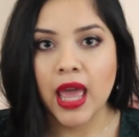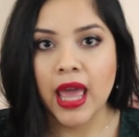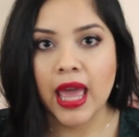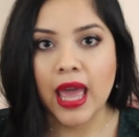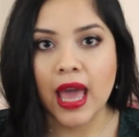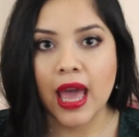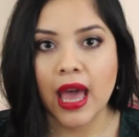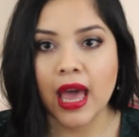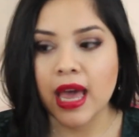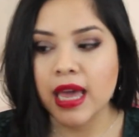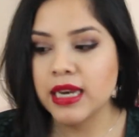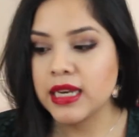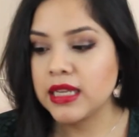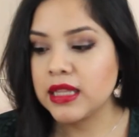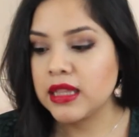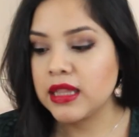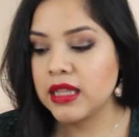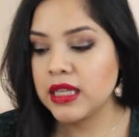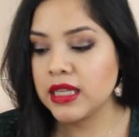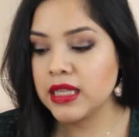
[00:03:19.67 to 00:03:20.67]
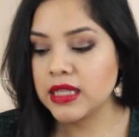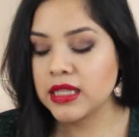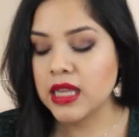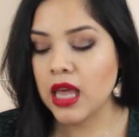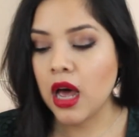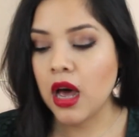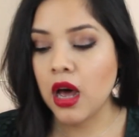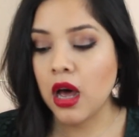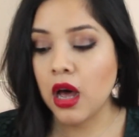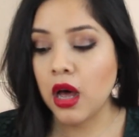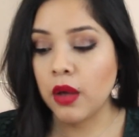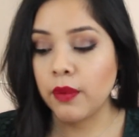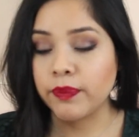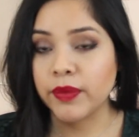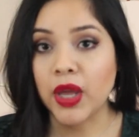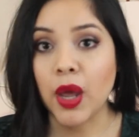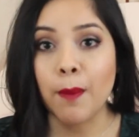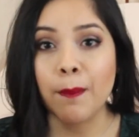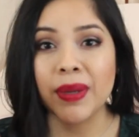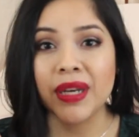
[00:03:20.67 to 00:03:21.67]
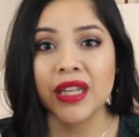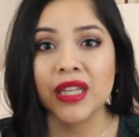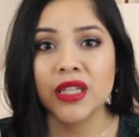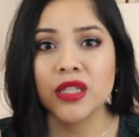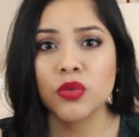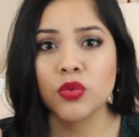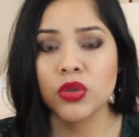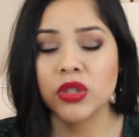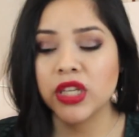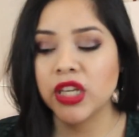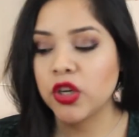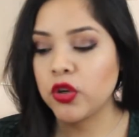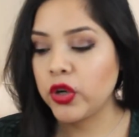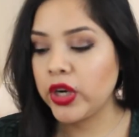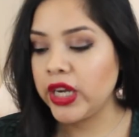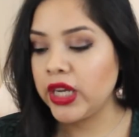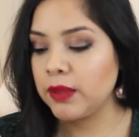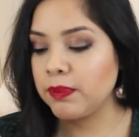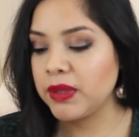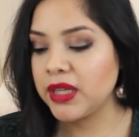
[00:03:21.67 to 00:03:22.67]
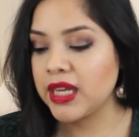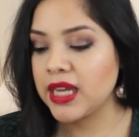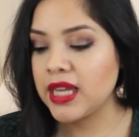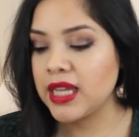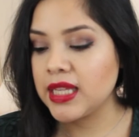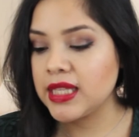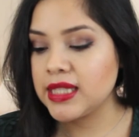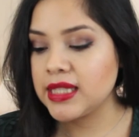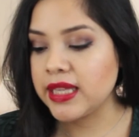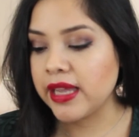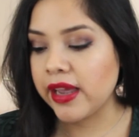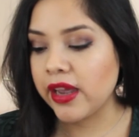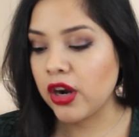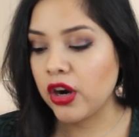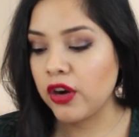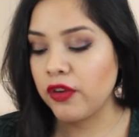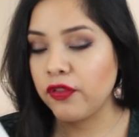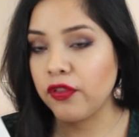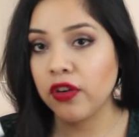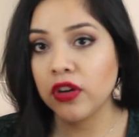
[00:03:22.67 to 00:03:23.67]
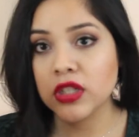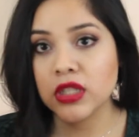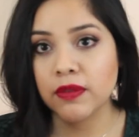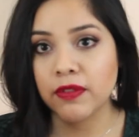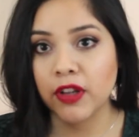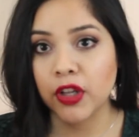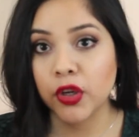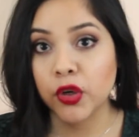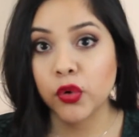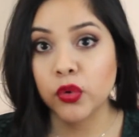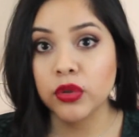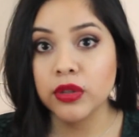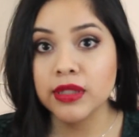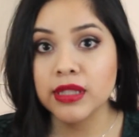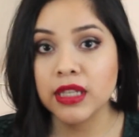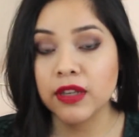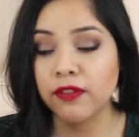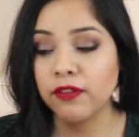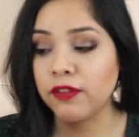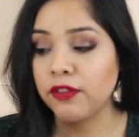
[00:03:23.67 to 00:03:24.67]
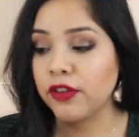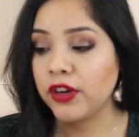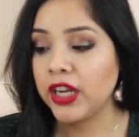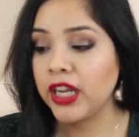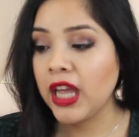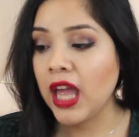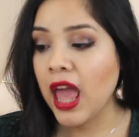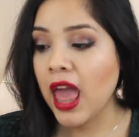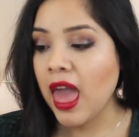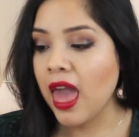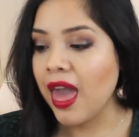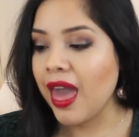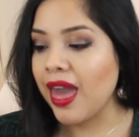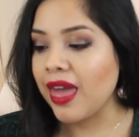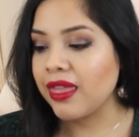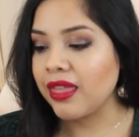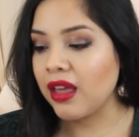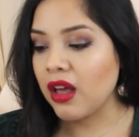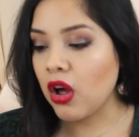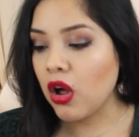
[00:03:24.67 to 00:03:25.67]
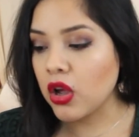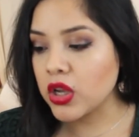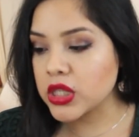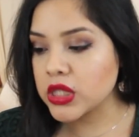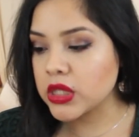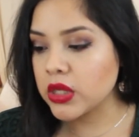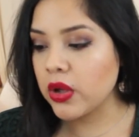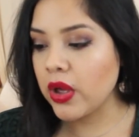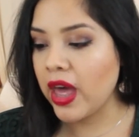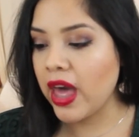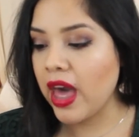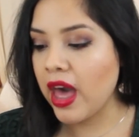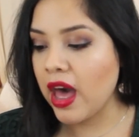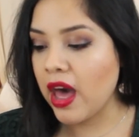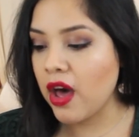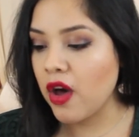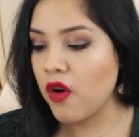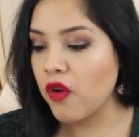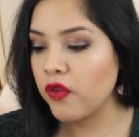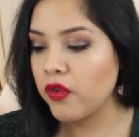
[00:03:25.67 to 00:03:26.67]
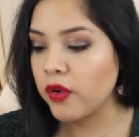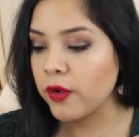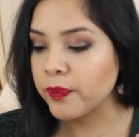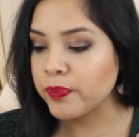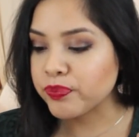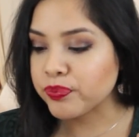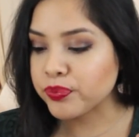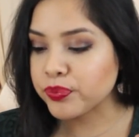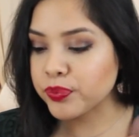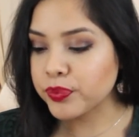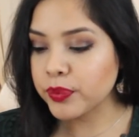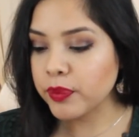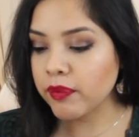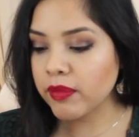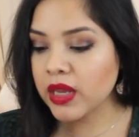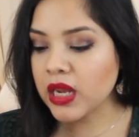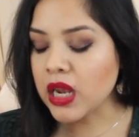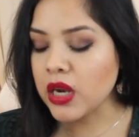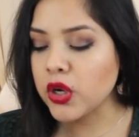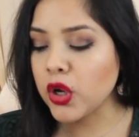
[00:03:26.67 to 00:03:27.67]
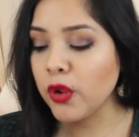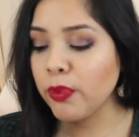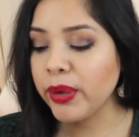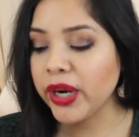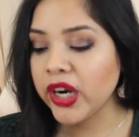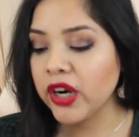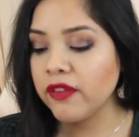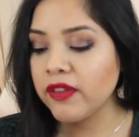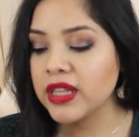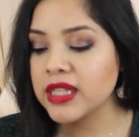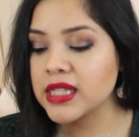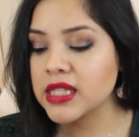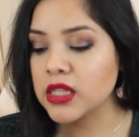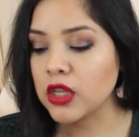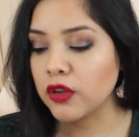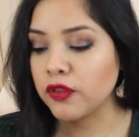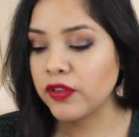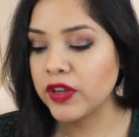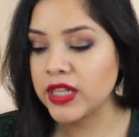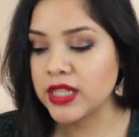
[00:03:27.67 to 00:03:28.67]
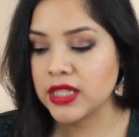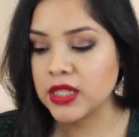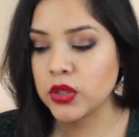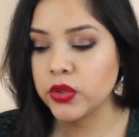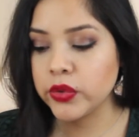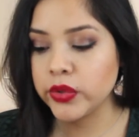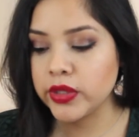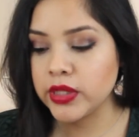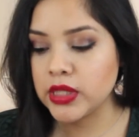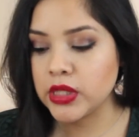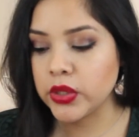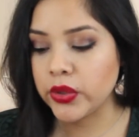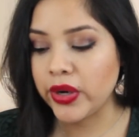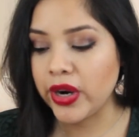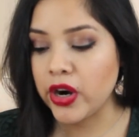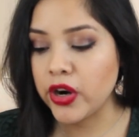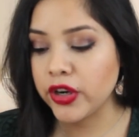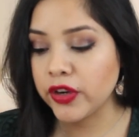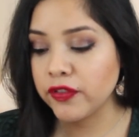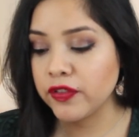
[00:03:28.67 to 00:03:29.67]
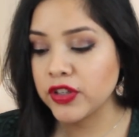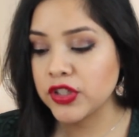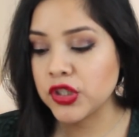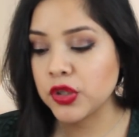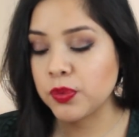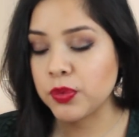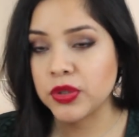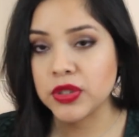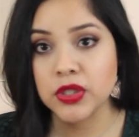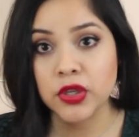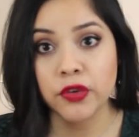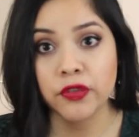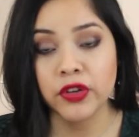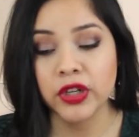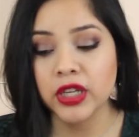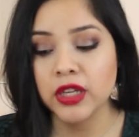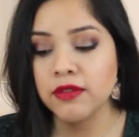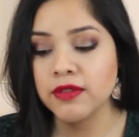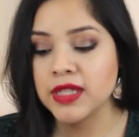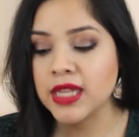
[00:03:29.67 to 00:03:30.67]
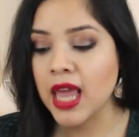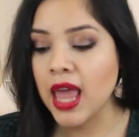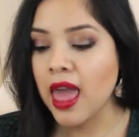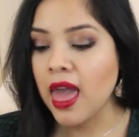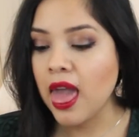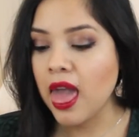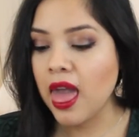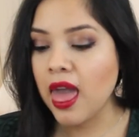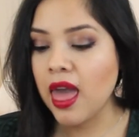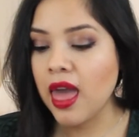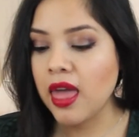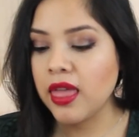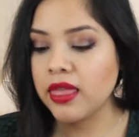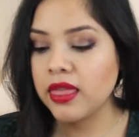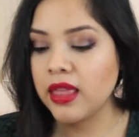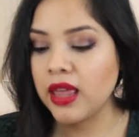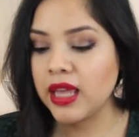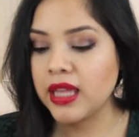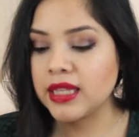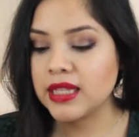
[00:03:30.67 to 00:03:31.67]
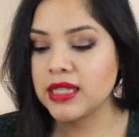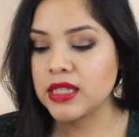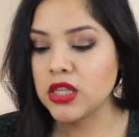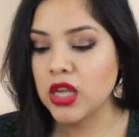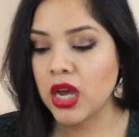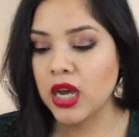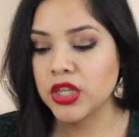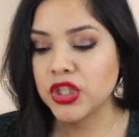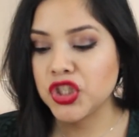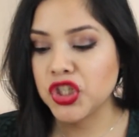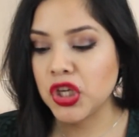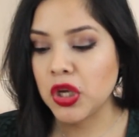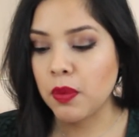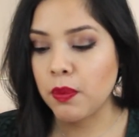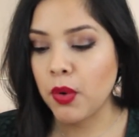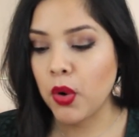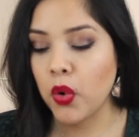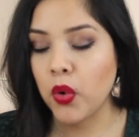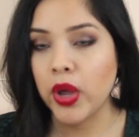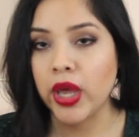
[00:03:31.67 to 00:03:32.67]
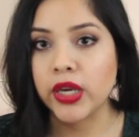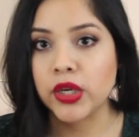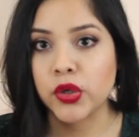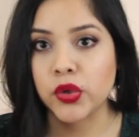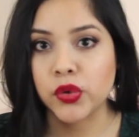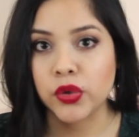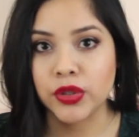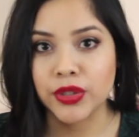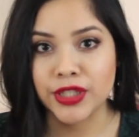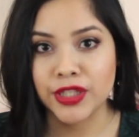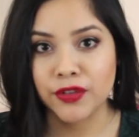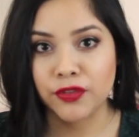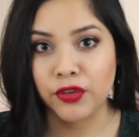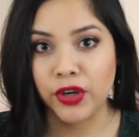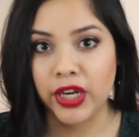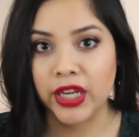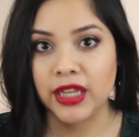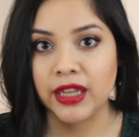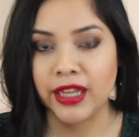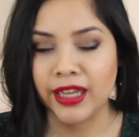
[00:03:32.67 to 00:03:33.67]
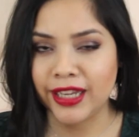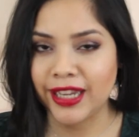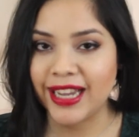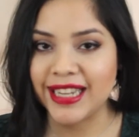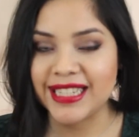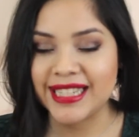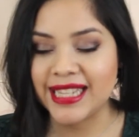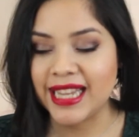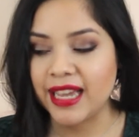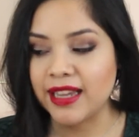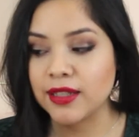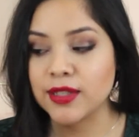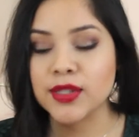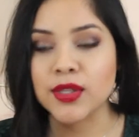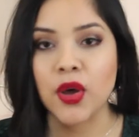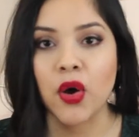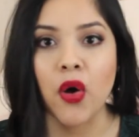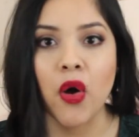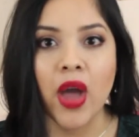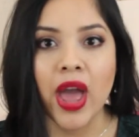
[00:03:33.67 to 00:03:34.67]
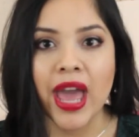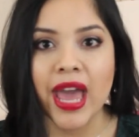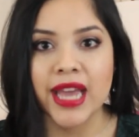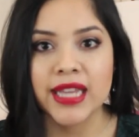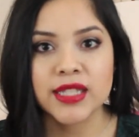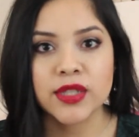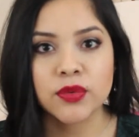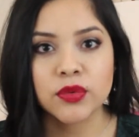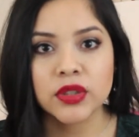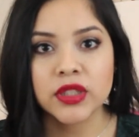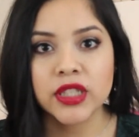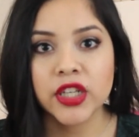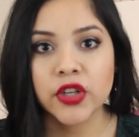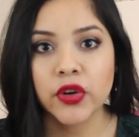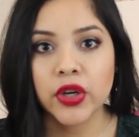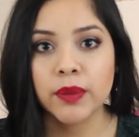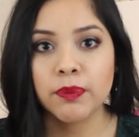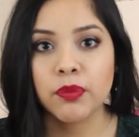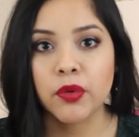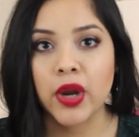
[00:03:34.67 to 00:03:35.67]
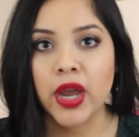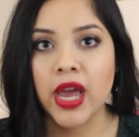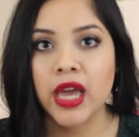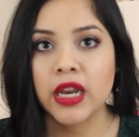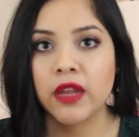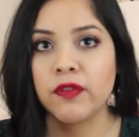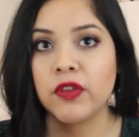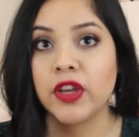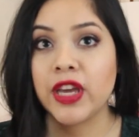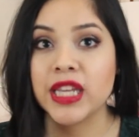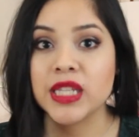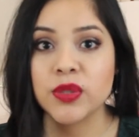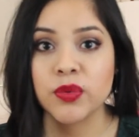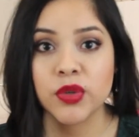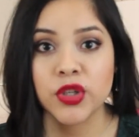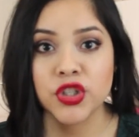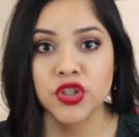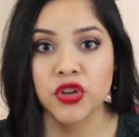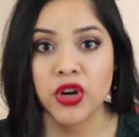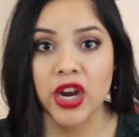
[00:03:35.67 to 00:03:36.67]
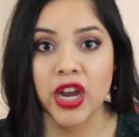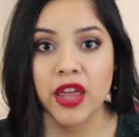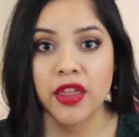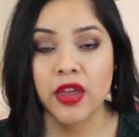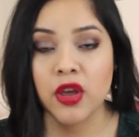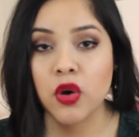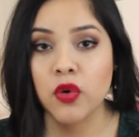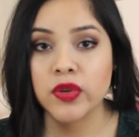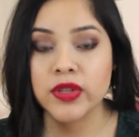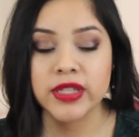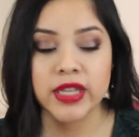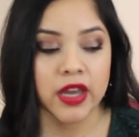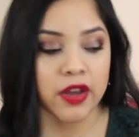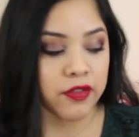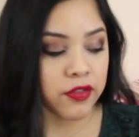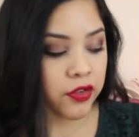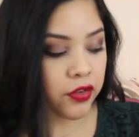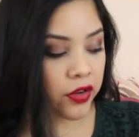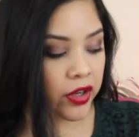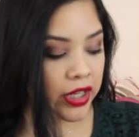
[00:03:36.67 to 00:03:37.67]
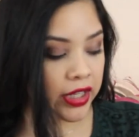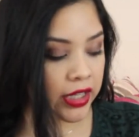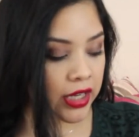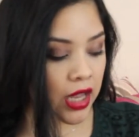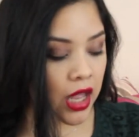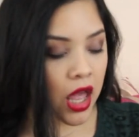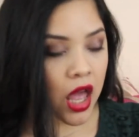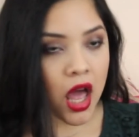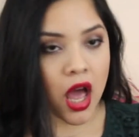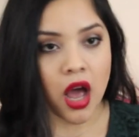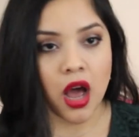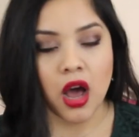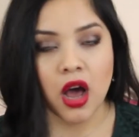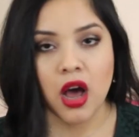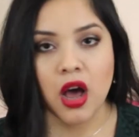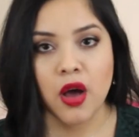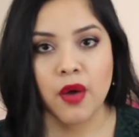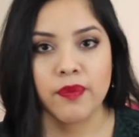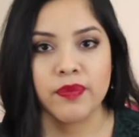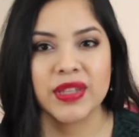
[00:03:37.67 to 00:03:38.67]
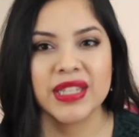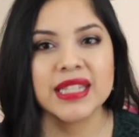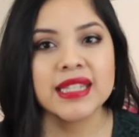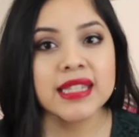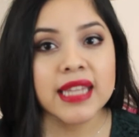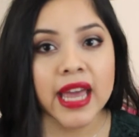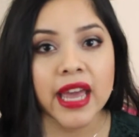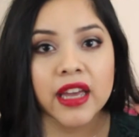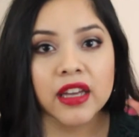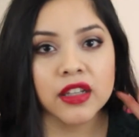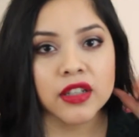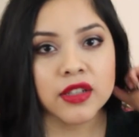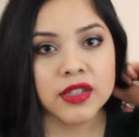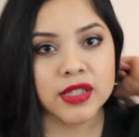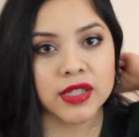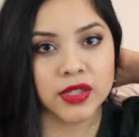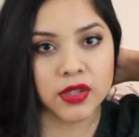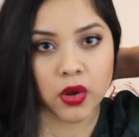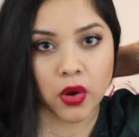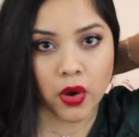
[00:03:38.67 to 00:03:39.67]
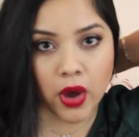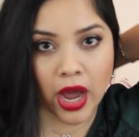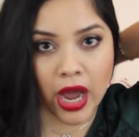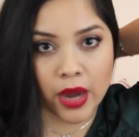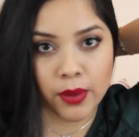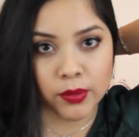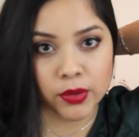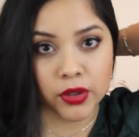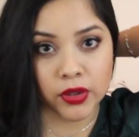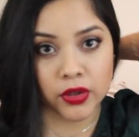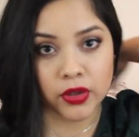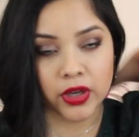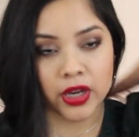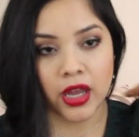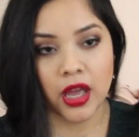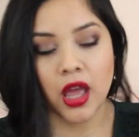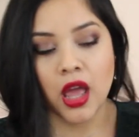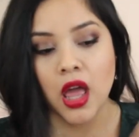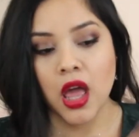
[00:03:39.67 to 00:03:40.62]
And this um, company is really great because they are, first of all, cruelty free and they also have no parabens, sulfates, glutens, or artificial preservatives, and it's non-GMO and cruelty-free, like I said. So it's a really great brand. If you guys want to try, they always have great um, sales. So I will look,